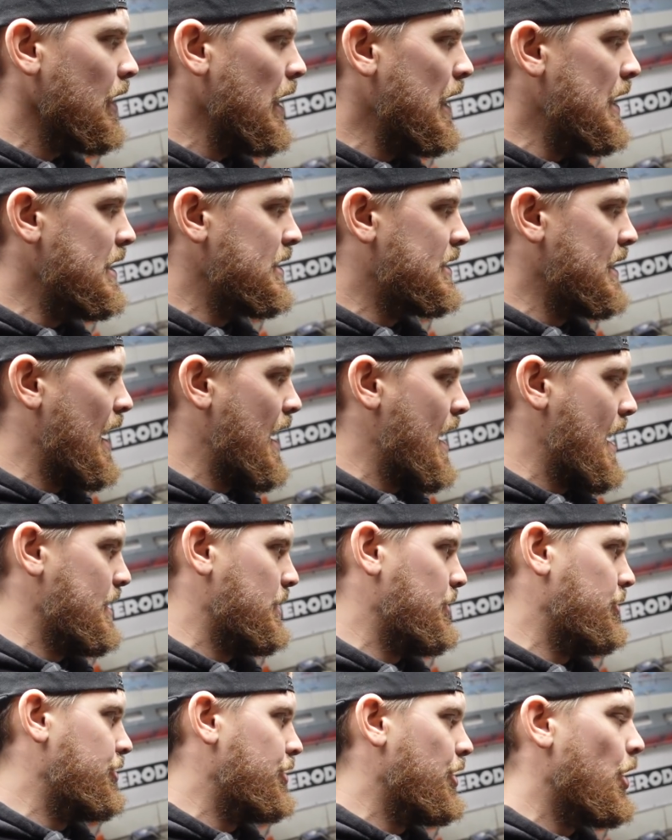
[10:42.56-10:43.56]
and it's
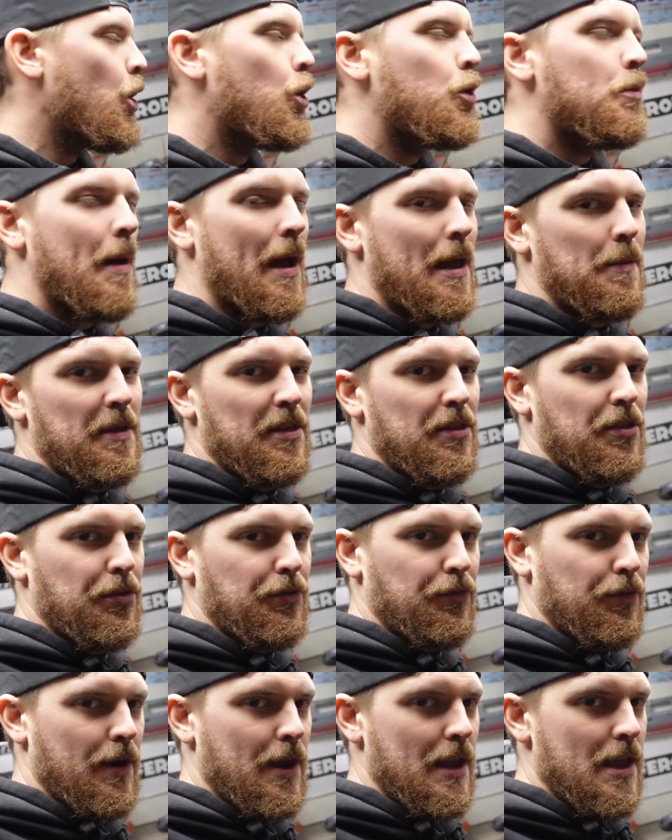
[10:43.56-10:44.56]
had 2, maybe
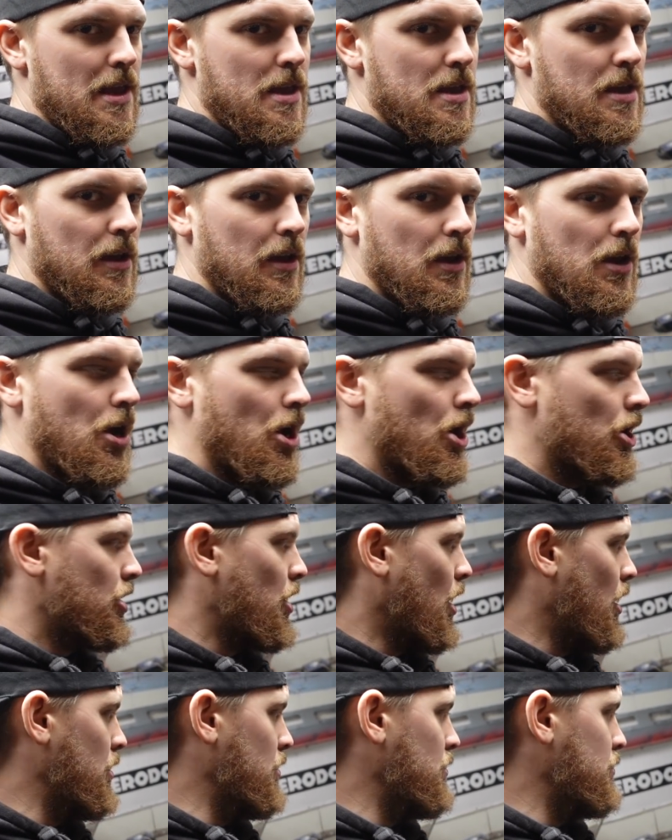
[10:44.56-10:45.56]
3
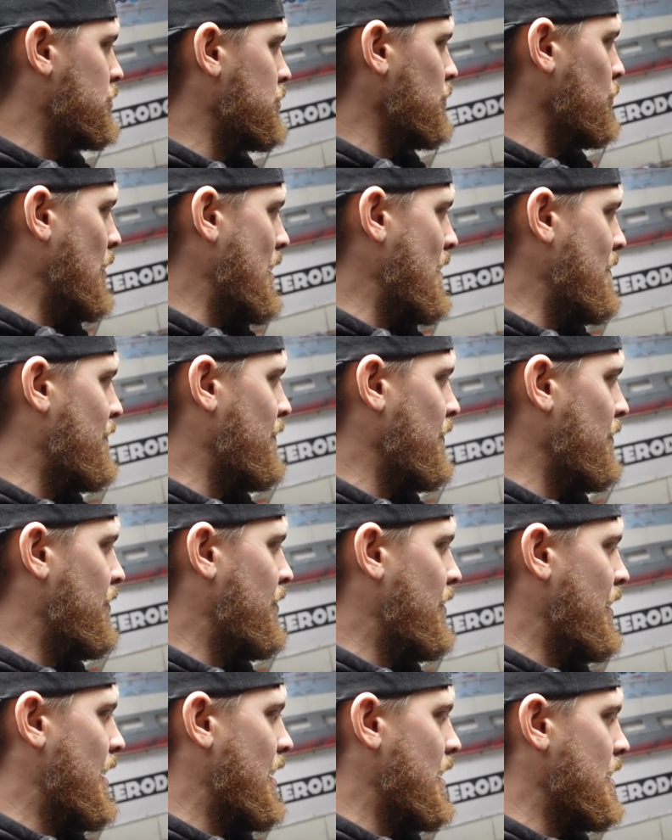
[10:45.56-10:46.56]
goes with
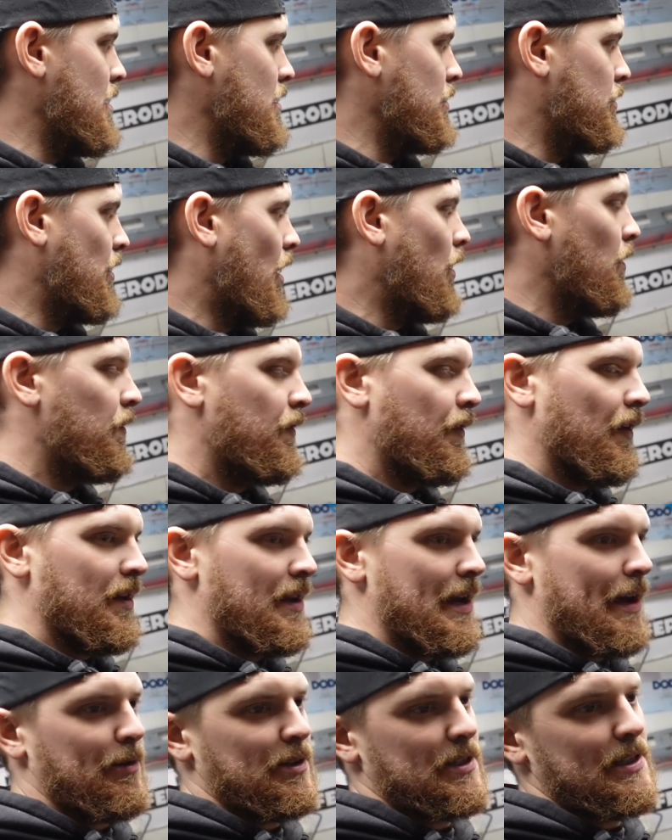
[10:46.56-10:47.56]
the
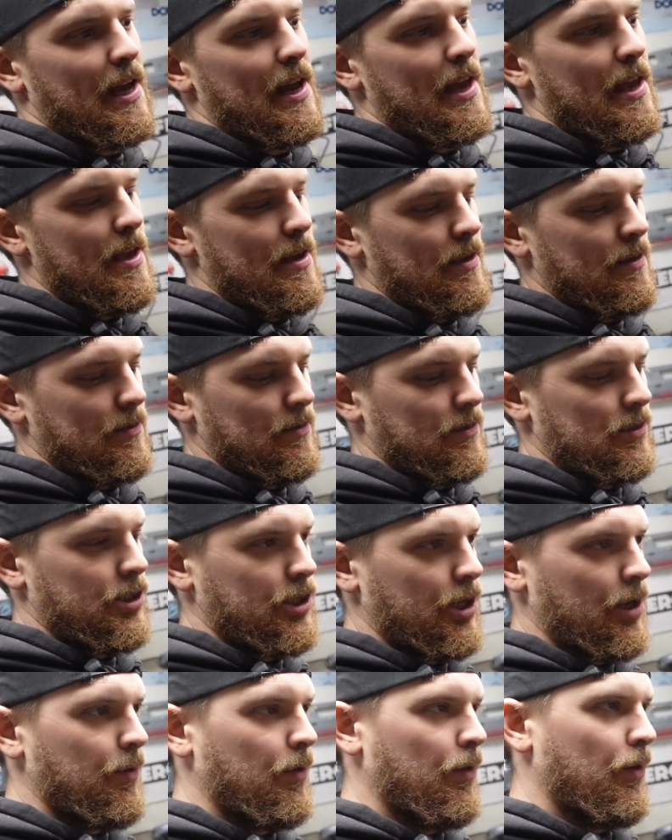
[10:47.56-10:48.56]
dolphin. Now I say
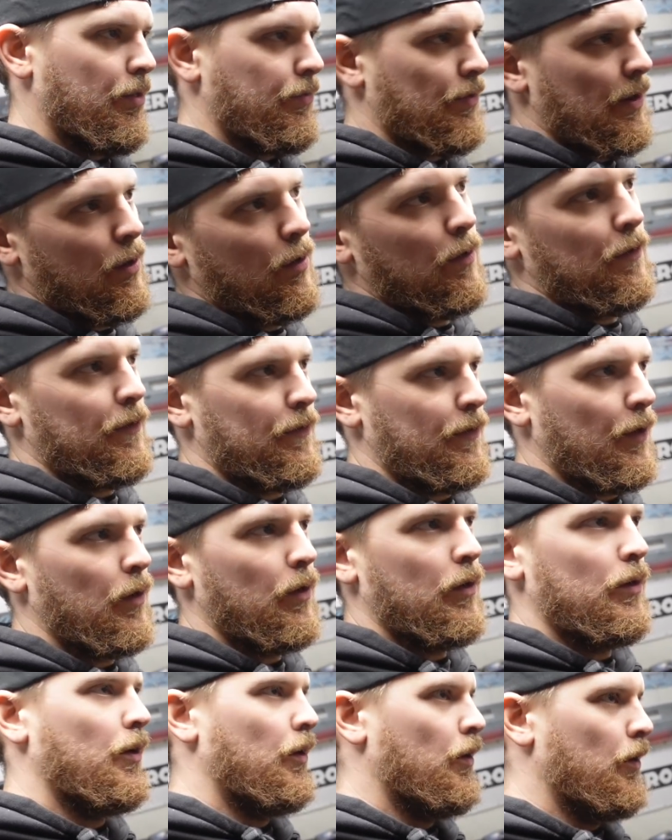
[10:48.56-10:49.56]
2 or 3 or
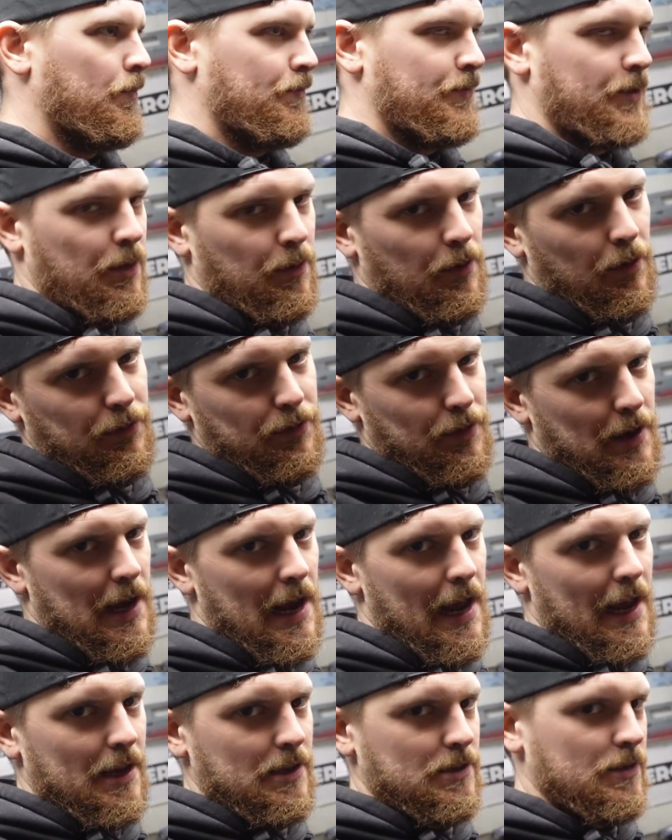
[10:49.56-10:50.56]
4 or 2 or 3
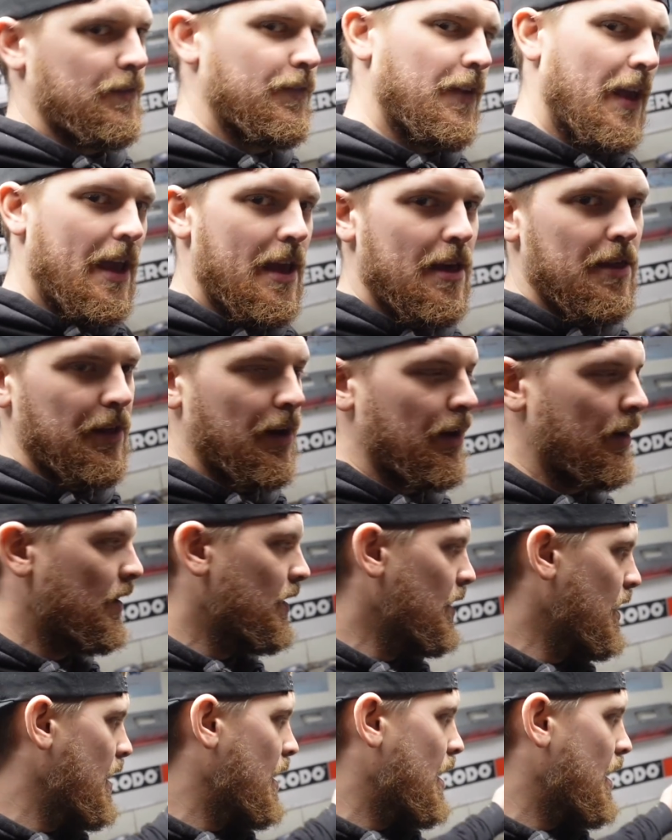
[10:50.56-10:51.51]
layers of either.